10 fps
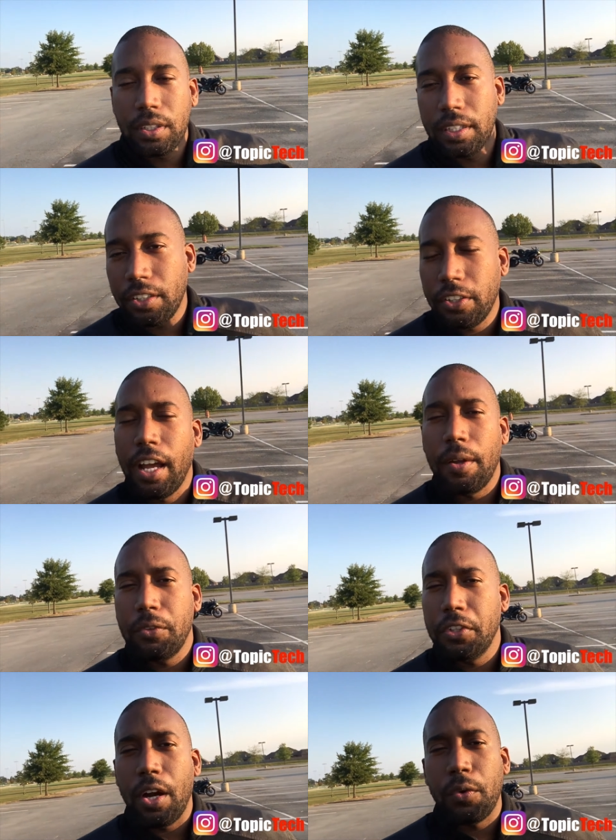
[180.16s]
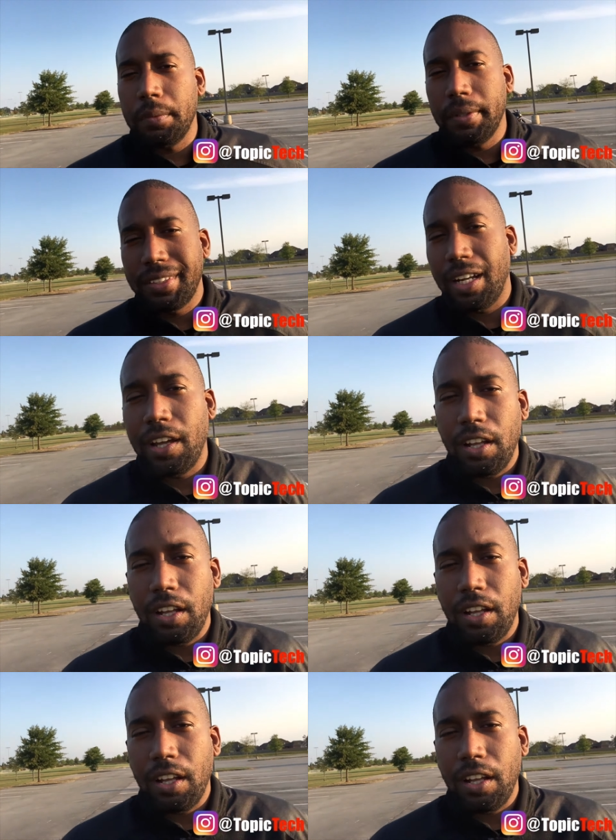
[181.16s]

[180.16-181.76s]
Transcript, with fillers: really, you're not, you're not really missing out.